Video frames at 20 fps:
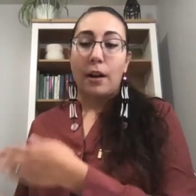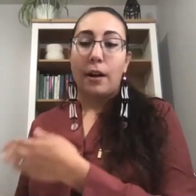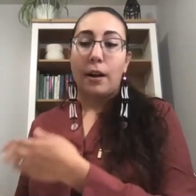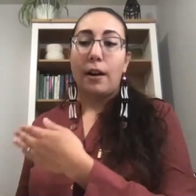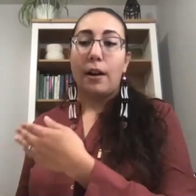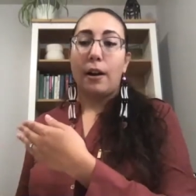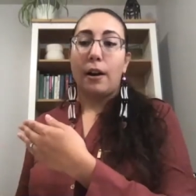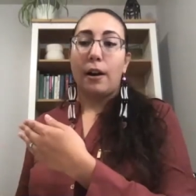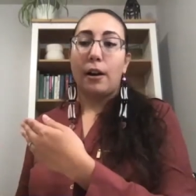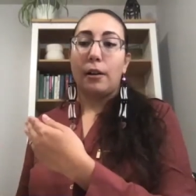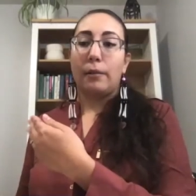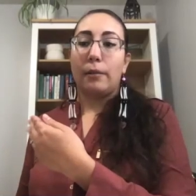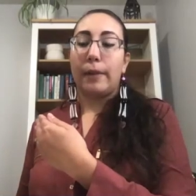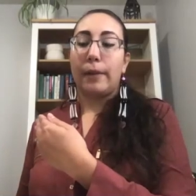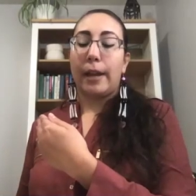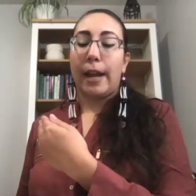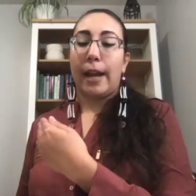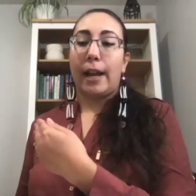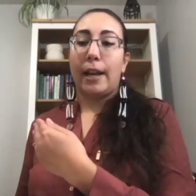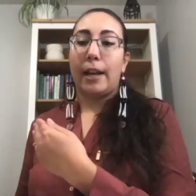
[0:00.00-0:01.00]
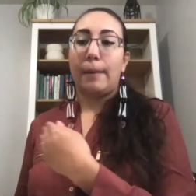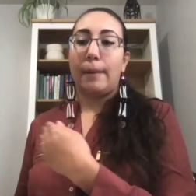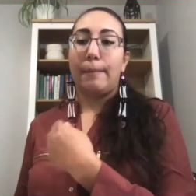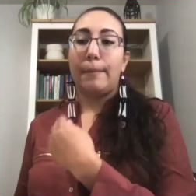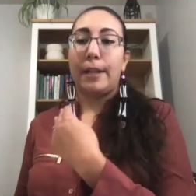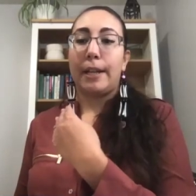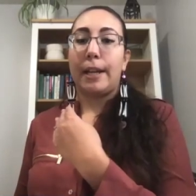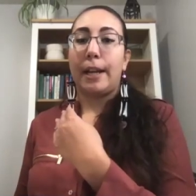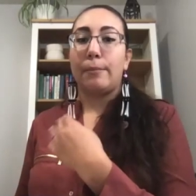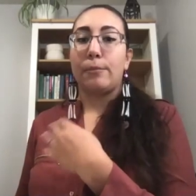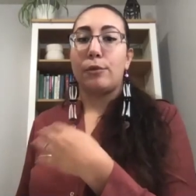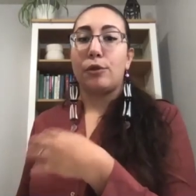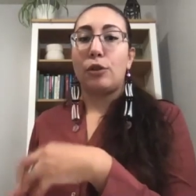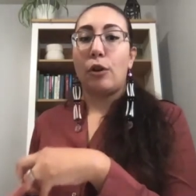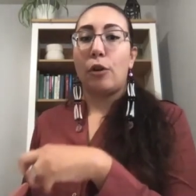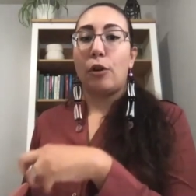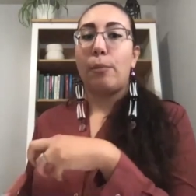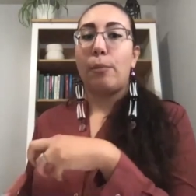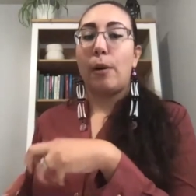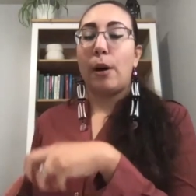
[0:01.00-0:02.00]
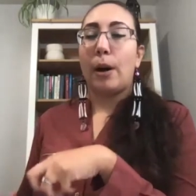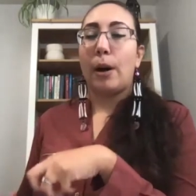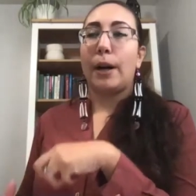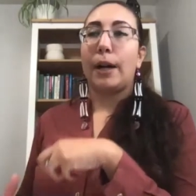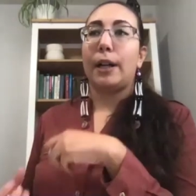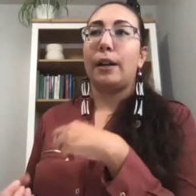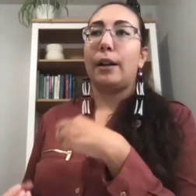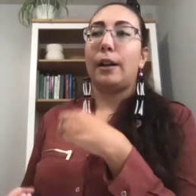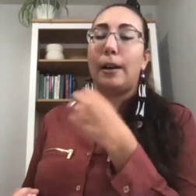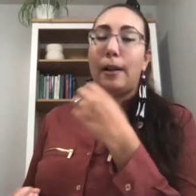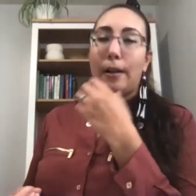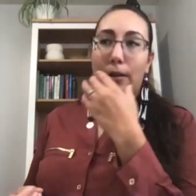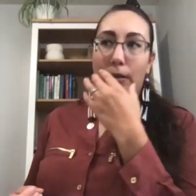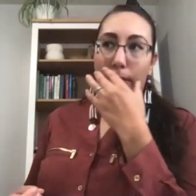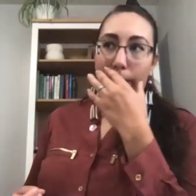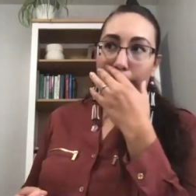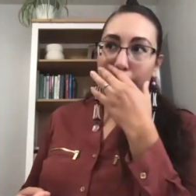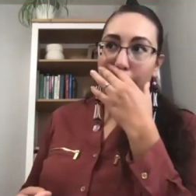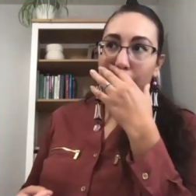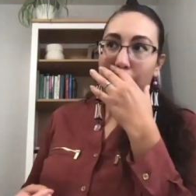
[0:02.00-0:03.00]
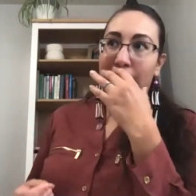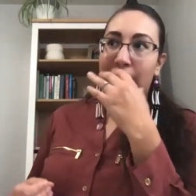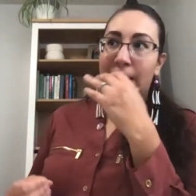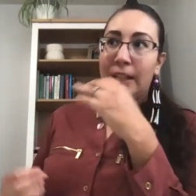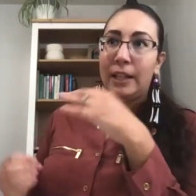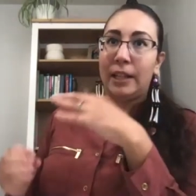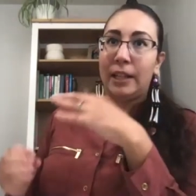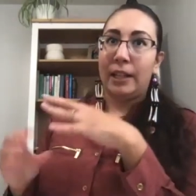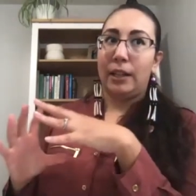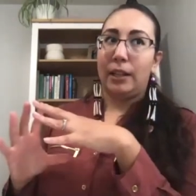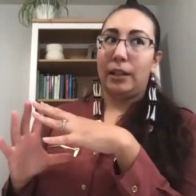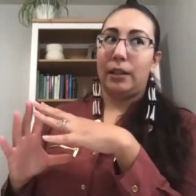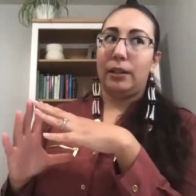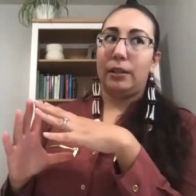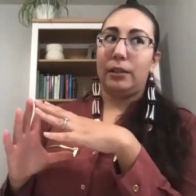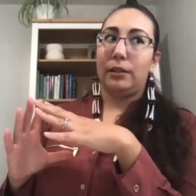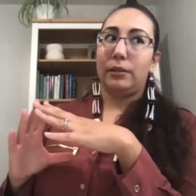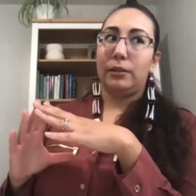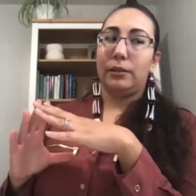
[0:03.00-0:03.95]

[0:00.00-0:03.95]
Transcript: Um, and it became so part of the,